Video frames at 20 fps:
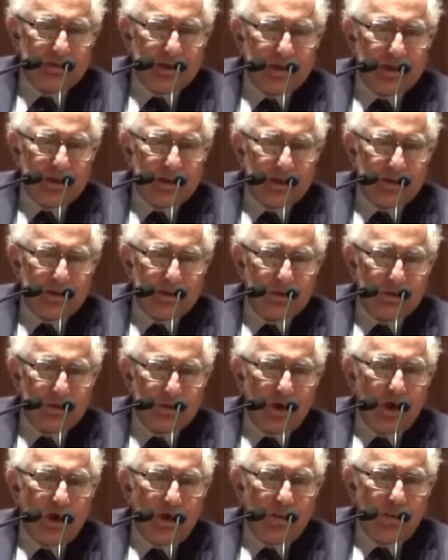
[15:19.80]
to
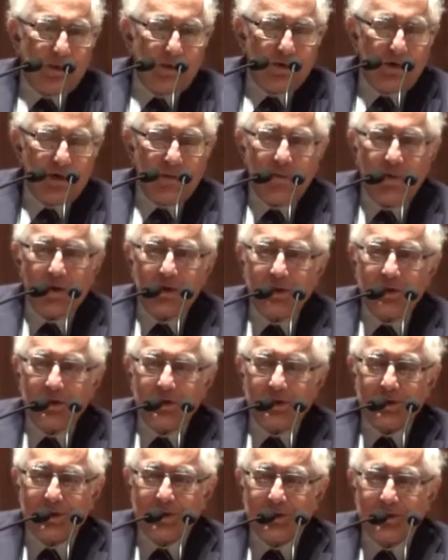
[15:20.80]
Joint Board of
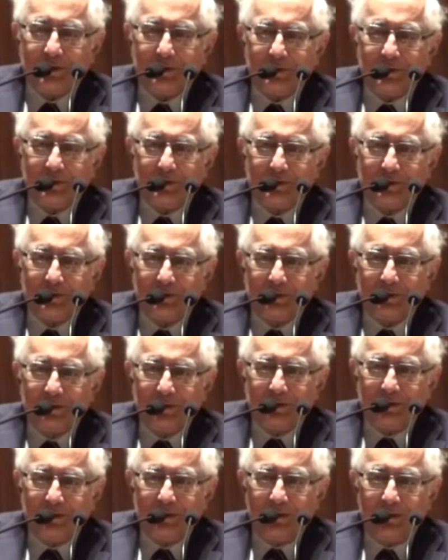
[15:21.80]
Moderators,
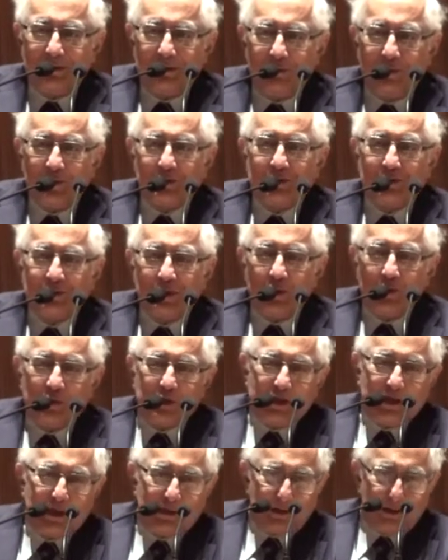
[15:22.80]
which,
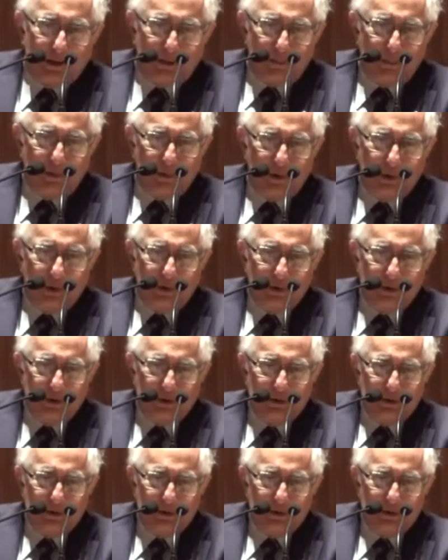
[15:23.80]
looking at the report,